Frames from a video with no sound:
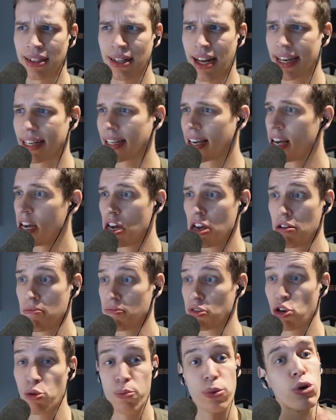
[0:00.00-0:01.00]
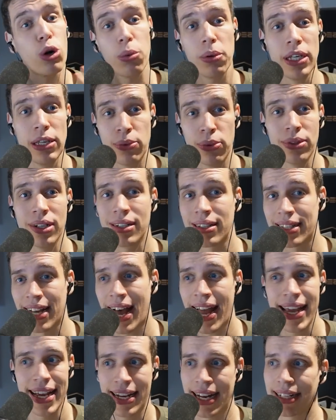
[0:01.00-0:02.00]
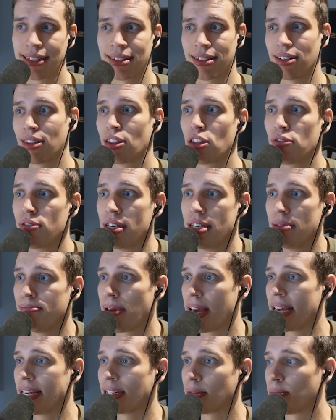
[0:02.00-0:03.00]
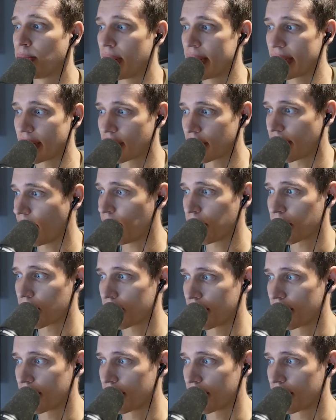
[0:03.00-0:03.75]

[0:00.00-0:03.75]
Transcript: Like, you probably wouldn't die against a 3-base Blink Stalker